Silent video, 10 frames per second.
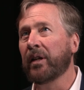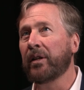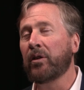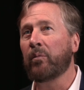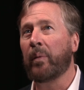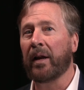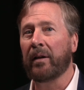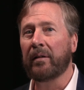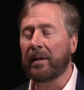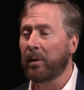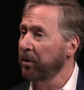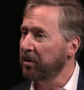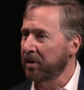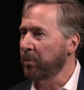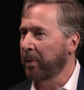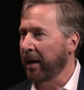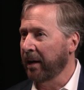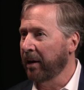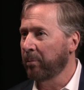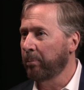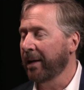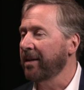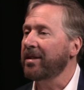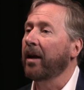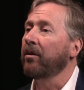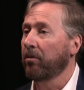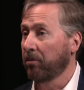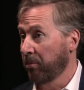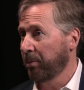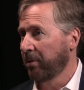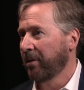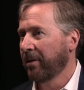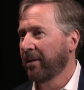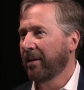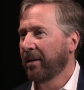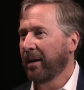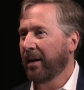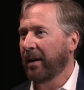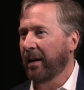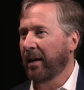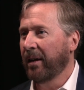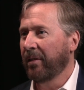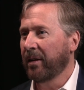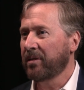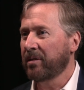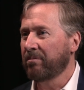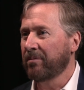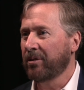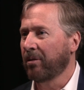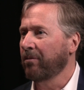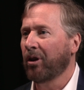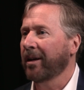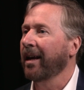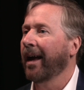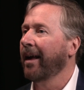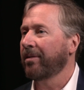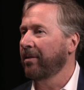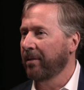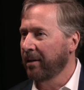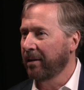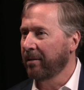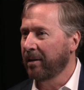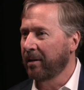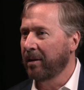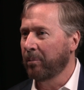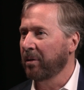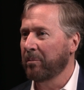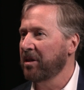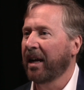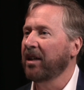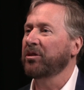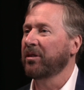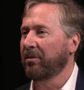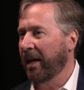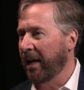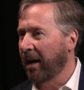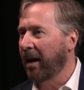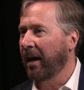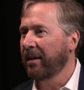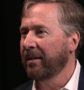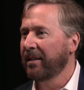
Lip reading: that you've been participating in a Big Ten group that's sort of looking at the implementation of AI